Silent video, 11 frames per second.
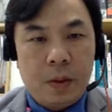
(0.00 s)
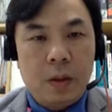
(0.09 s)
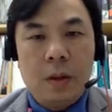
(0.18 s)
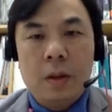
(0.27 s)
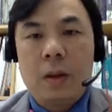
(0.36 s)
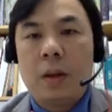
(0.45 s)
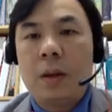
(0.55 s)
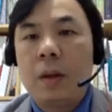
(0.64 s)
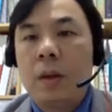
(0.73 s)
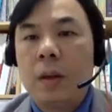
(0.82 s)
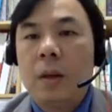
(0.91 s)
Okay,
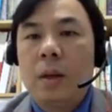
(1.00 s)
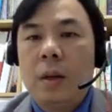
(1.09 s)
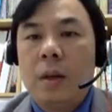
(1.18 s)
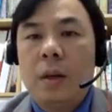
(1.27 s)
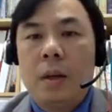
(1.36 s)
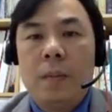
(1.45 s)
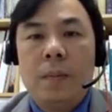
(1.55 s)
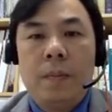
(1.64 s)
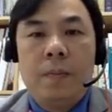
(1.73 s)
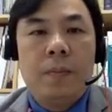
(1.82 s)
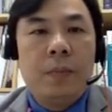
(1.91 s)
alright.
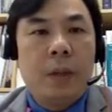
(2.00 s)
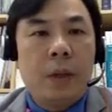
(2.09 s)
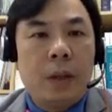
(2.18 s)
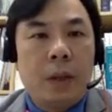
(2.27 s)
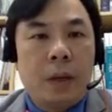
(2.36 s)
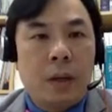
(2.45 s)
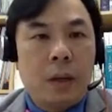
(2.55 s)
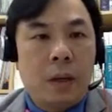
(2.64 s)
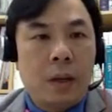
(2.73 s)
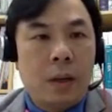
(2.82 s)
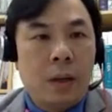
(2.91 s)
And then
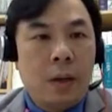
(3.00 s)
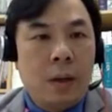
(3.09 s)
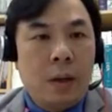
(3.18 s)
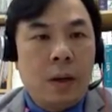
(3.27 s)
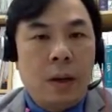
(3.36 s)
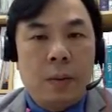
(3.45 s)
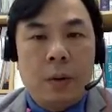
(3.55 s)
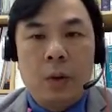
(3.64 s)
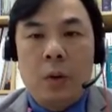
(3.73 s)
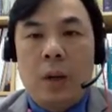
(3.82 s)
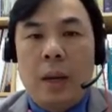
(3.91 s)
I'm going
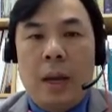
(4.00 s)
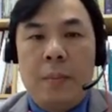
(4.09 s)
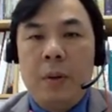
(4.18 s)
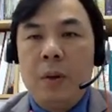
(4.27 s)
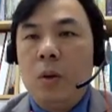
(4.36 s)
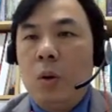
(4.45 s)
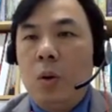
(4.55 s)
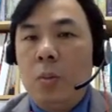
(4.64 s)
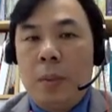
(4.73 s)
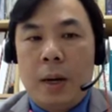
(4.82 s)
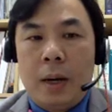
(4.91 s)
to label all
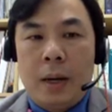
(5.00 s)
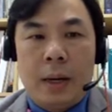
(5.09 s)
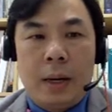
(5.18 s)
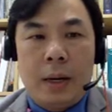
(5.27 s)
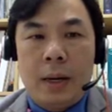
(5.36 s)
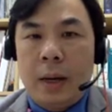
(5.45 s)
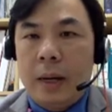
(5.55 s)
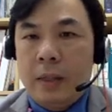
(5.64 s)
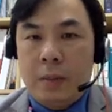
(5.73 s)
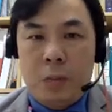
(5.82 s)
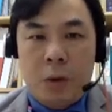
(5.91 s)
my
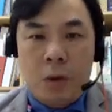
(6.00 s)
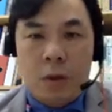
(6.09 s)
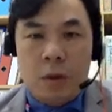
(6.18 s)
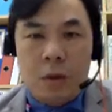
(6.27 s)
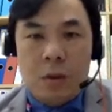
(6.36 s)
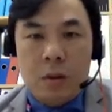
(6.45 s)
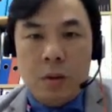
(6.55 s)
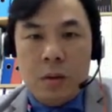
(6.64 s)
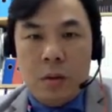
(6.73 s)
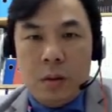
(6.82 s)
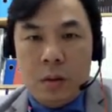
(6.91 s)
asymptotes.
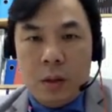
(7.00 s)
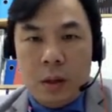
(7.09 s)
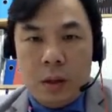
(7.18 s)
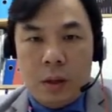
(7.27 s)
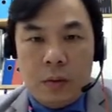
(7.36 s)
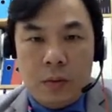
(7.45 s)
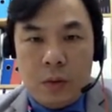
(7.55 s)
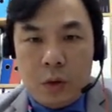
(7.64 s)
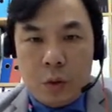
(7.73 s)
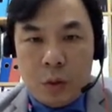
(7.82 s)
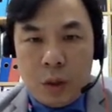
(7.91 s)
So negative
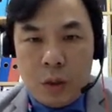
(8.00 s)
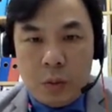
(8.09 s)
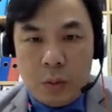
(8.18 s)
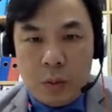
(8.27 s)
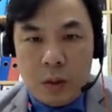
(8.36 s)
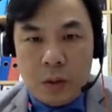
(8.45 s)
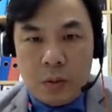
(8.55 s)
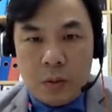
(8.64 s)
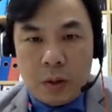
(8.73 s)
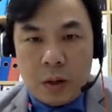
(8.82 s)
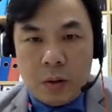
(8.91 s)
3 will be
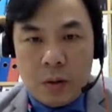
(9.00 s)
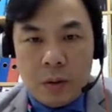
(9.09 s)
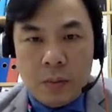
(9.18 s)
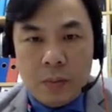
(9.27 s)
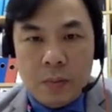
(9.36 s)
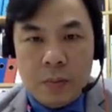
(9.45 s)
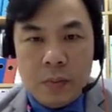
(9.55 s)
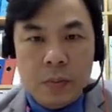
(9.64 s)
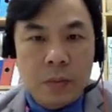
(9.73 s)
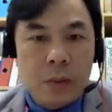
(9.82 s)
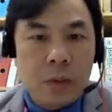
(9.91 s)
around
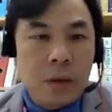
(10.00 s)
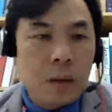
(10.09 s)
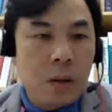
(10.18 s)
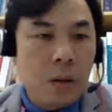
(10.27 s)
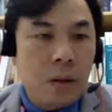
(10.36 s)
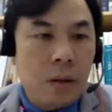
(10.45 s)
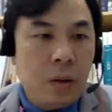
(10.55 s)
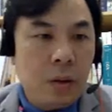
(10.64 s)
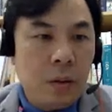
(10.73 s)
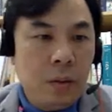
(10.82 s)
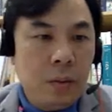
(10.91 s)

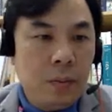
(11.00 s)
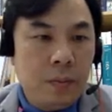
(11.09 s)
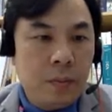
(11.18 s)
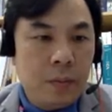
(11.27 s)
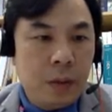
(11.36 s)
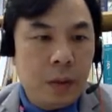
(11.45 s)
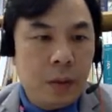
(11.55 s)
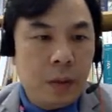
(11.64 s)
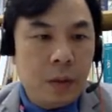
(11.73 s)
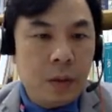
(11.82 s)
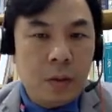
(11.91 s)
here. I think
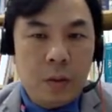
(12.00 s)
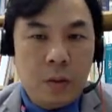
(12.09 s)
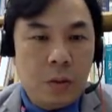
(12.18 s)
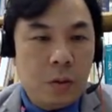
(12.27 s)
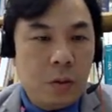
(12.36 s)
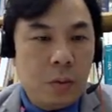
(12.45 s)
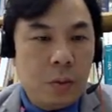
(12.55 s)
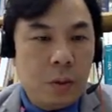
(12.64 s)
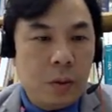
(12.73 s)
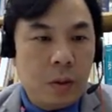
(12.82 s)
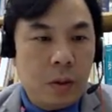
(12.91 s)
negative 3 will be
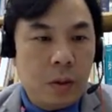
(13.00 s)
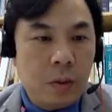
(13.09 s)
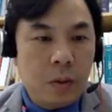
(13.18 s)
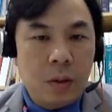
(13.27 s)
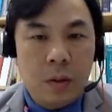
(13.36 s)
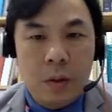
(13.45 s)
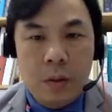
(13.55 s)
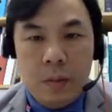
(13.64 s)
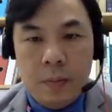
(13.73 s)
around here.